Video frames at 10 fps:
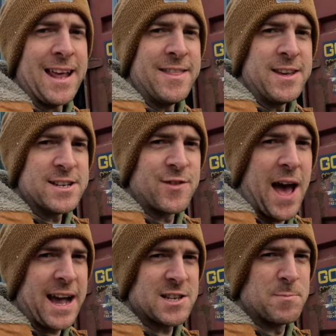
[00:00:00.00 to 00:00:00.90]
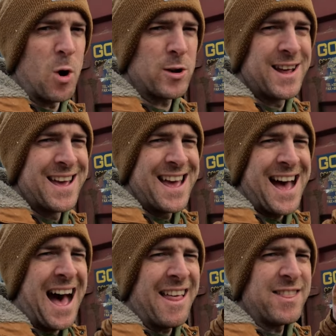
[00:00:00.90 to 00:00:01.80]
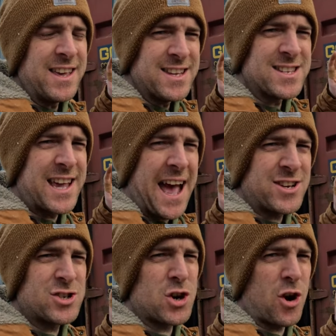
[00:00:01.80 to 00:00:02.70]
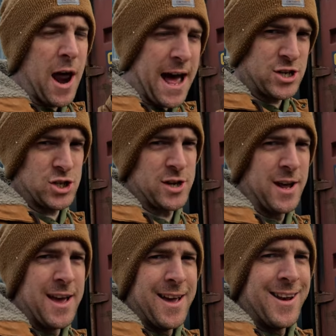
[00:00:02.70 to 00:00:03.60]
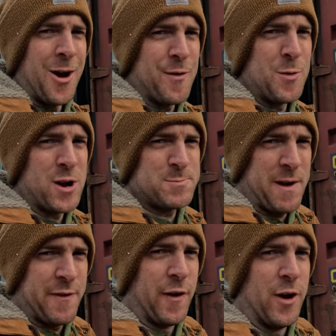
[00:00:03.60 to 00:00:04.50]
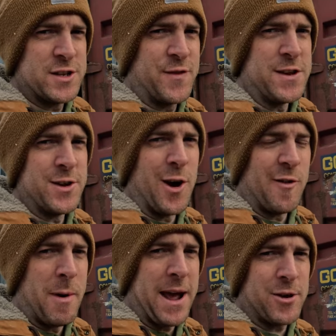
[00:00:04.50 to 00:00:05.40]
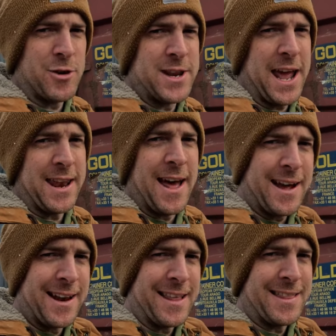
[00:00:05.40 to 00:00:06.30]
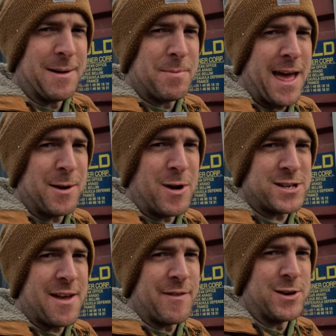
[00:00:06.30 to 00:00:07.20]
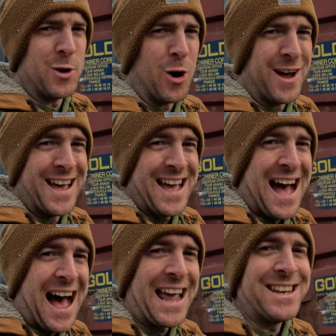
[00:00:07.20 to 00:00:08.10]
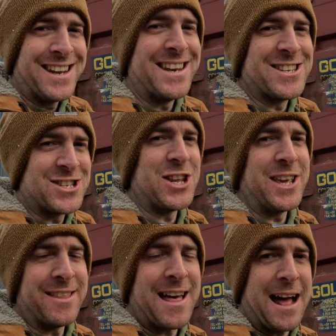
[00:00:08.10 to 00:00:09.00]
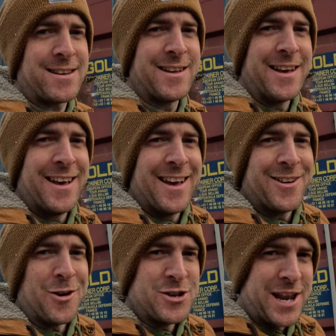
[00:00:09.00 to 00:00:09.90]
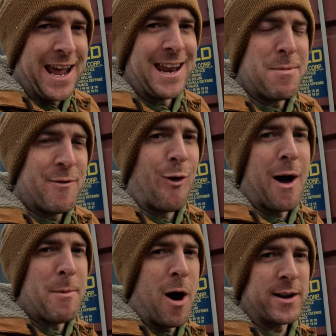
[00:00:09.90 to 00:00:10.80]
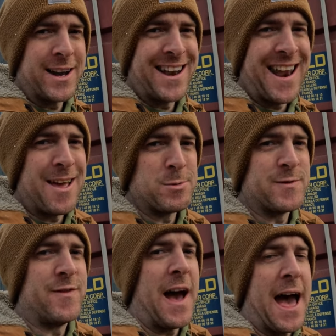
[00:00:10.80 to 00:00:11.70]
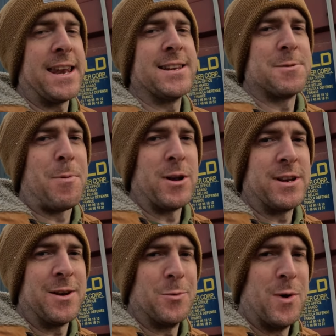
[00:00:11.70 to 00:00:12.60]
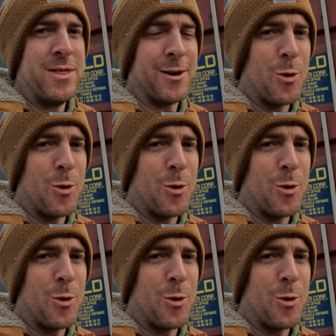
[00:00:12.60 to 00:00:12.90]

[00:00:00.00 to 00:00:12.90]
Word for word: in these for export and these get trashed. Now, if you watched my first video of buying a container, click the link below to watch that video. I didn't see that container before I bought it and I was very disappointed with the